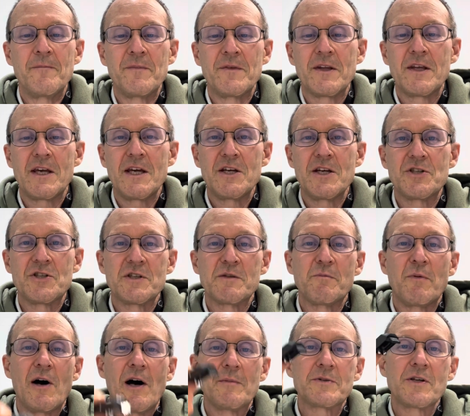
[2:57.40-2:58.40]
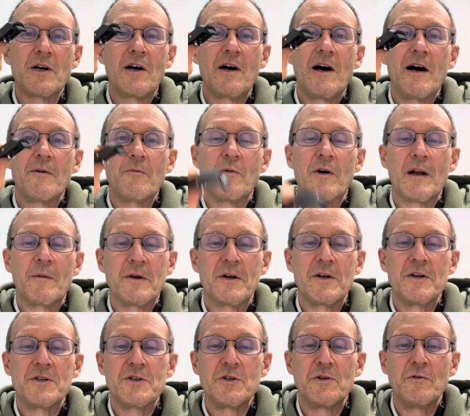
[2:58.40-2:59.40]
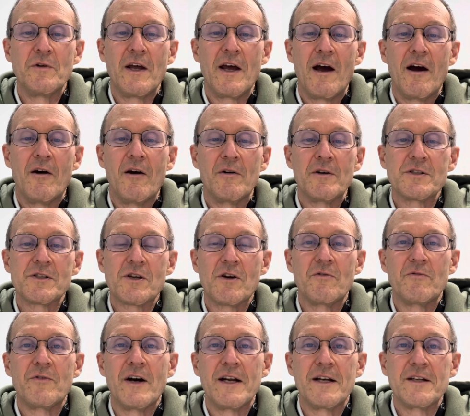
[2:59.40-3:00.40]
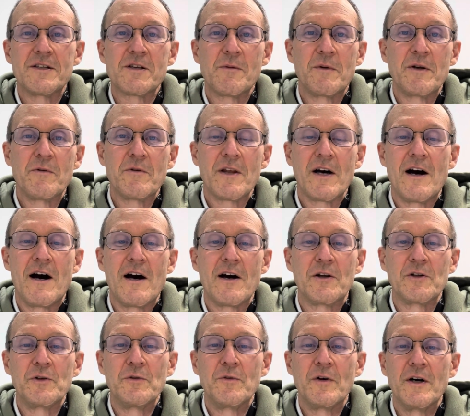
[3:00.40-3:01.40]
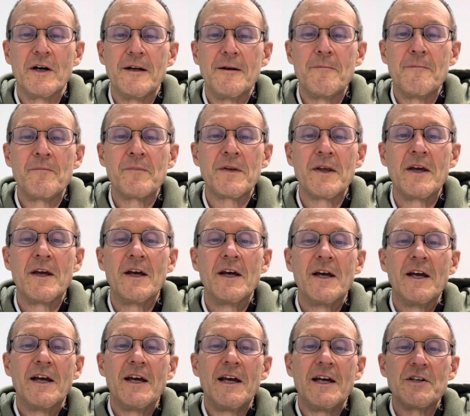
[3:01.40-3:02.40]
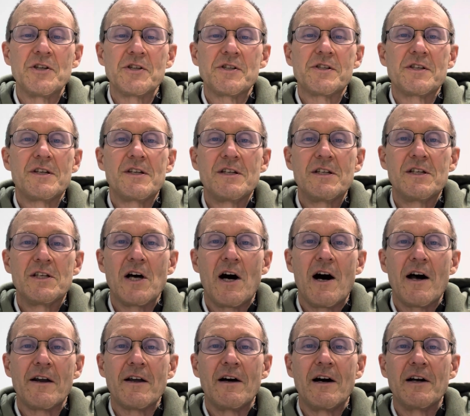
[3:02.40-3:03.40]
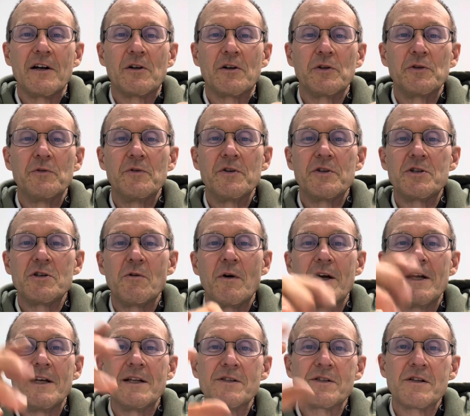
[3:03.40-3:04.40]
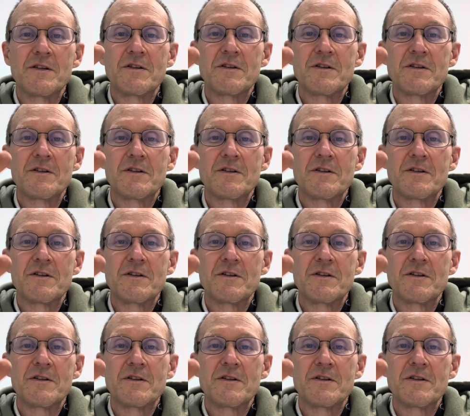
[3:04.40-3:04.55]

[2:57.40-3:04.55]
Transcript: Case just pops on. What I'm going to do now is go find somebody with a hot glue gun, just dot hot glue the two ends and